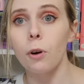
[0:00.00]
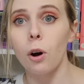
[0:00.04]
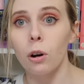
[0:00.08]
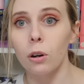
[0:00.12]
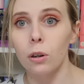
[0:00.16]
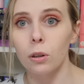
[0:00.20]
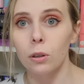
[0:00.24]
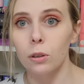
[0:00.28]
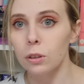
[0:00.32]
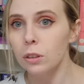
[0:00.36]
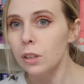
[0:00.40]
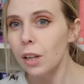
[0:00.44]

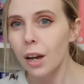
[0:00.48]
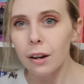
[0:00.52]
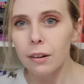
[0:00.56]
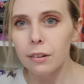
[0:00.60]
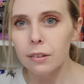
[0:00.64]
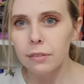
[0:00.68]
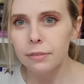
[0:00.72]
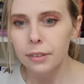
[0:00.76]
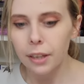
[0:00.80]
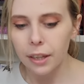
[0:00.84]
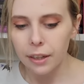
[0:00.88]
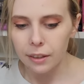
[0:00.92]
all
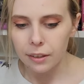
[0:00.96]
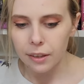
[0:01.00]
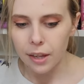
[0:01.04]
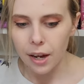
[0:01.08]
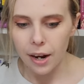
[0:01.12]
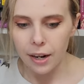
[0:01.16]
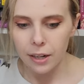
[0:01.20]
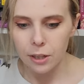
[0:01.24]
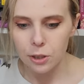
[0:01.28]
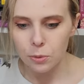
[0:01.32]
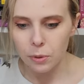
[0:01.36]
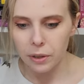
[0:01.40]
of like the
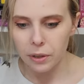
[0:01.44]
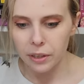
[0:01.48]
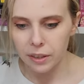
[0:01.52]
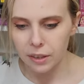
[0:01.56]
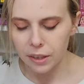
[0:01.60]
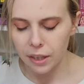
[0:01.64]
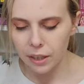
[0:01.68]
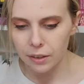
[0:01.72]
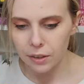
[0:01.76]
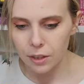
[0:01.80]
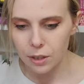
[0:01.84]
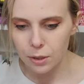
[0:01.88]
highest rated,
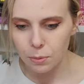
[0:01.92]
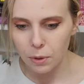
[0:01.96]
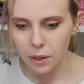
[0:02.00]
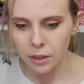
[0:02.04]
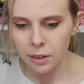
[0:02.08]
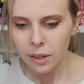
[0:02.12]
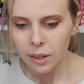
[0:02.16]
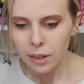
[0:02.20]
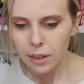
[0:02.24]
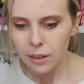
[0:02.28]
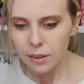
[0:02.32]
like this one.